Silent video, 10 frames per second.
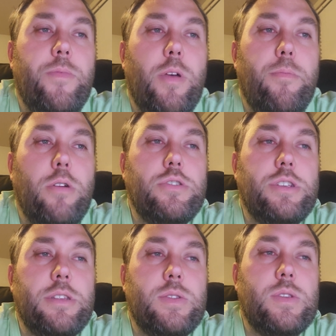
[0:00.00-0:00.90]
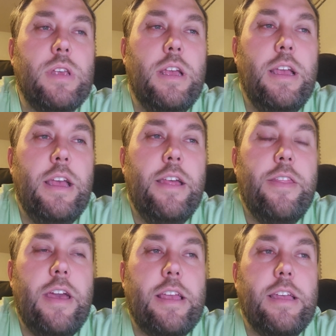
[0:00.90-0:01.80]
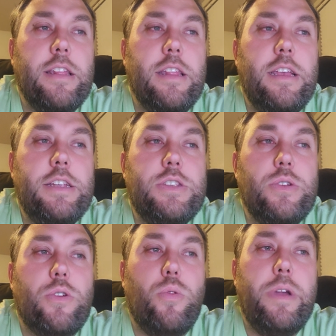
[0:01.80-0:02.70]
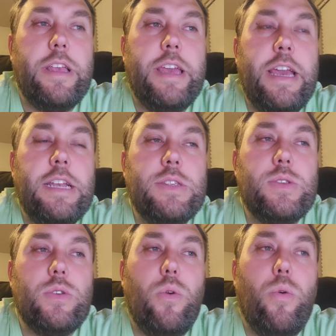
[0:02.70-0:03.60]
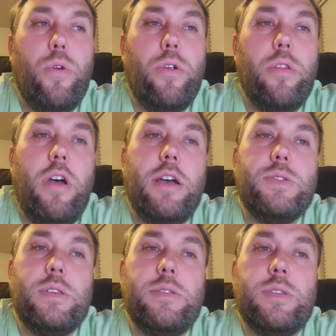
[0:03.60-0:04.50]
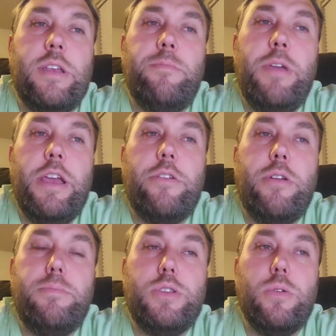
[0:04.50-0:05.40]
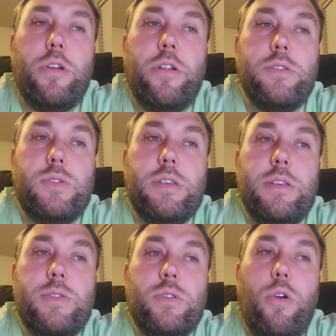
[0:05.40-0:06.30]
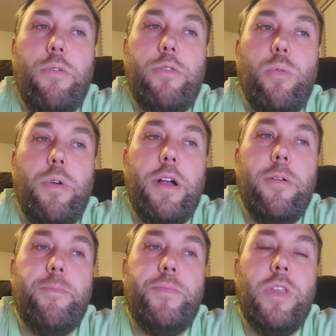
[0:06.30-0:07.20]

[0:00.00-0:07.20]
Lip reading: emotions that can lead to quick gains or losses can make cryptocurrencies overwhelm